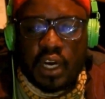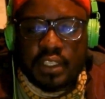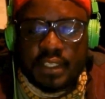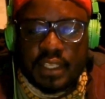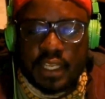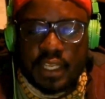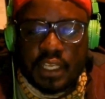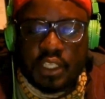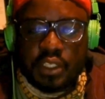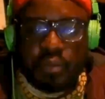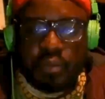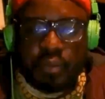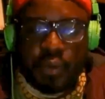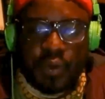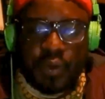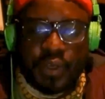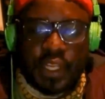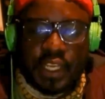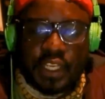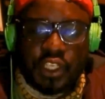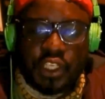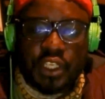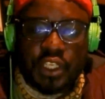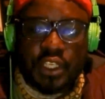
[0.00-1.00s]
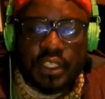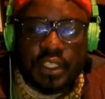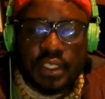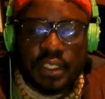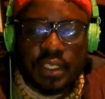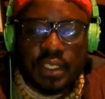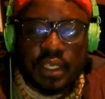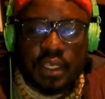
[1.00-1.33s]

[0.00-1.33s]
stage productions.